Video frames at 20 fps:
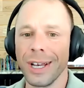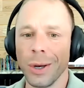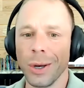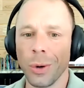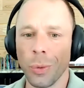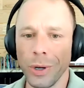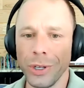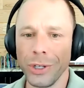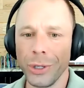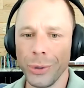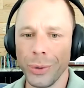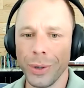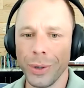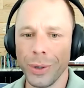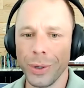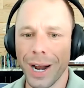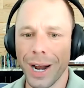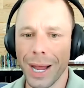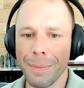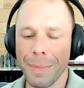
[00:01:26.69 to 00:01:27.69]
when you
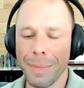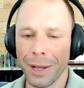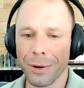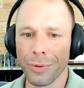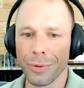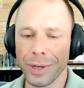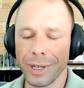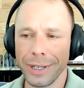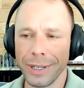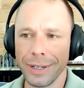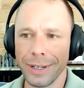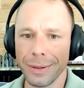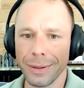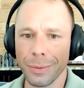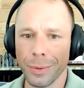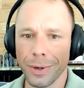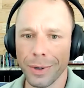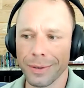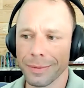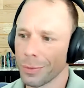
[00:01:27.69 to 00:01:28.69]
and I met, Reed, and
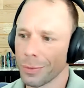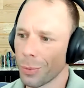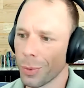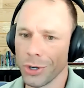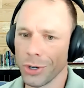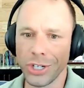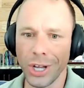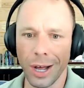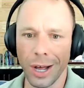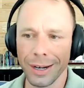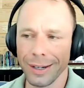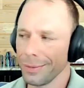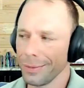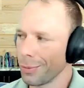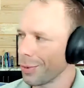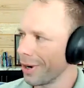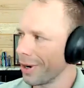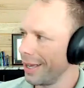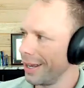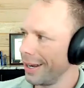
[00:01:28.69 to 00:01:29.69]
we're done.
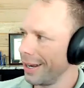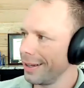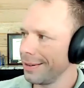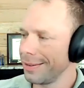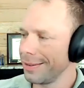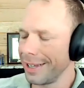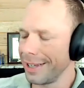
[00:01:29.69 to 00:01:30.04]
We're in it.